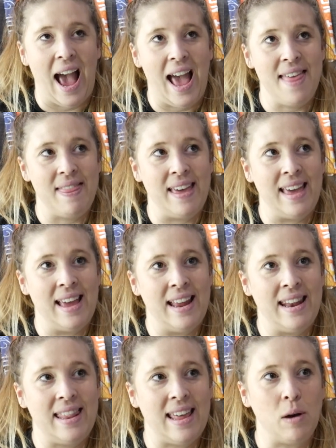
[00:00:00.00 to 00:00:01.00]
And
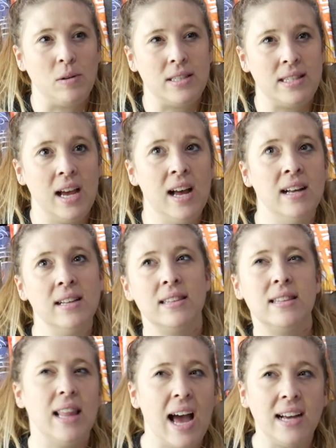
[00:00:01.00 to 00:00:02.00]
then that was
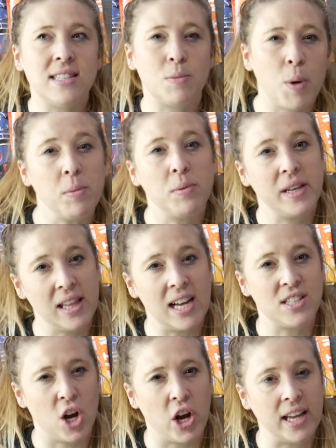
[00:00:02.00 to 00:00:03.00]
probably
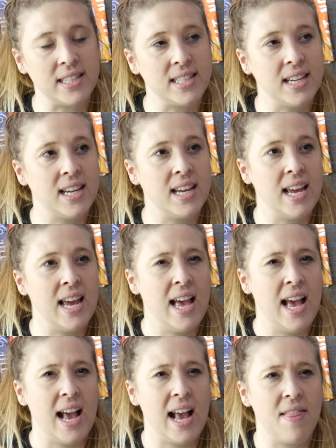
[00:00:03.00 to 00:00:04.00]
last August,
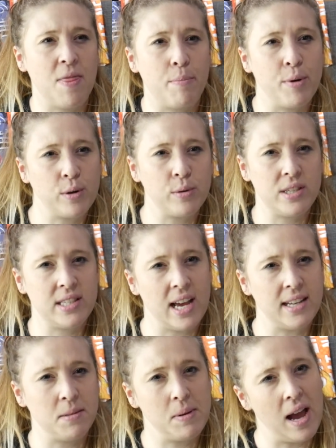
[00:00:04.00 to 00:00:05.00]
and the book was
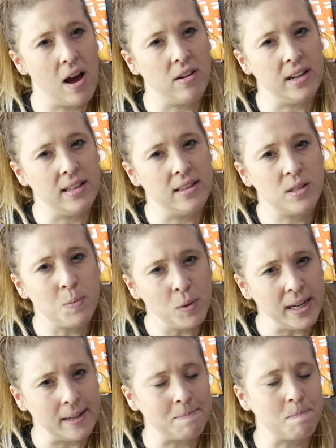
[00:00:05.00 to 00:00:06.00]
set to be out in the
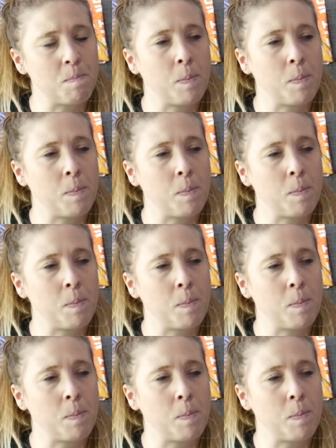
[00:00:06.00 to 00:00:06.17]
spring.